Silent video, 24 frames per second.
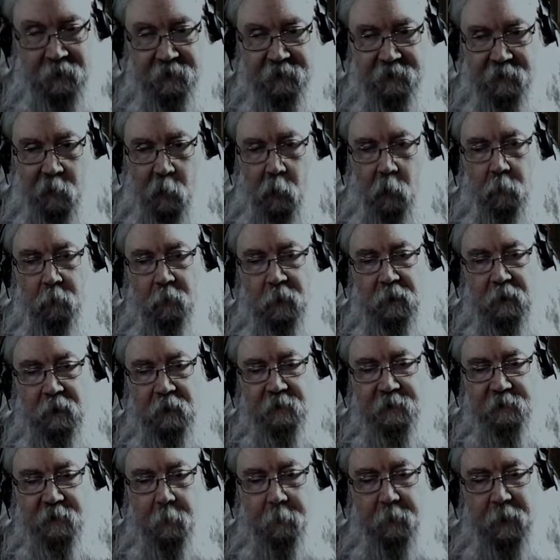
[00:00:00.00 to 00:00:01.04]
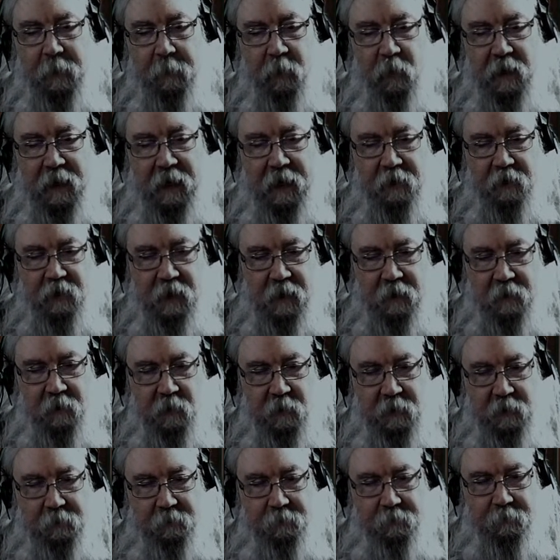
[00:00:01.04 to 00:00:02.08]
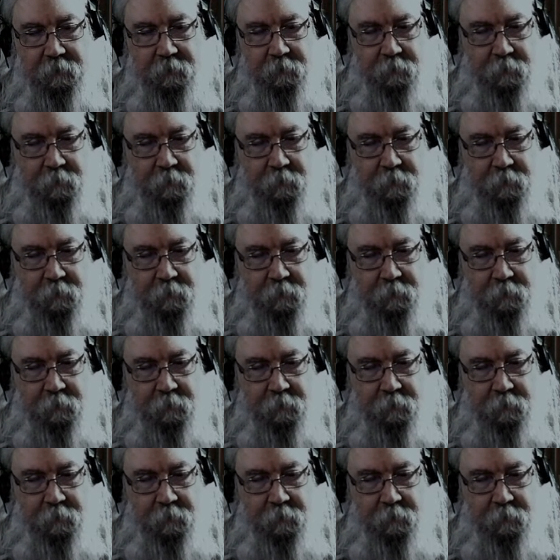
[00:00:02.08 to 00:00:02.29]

So some people catch on to it.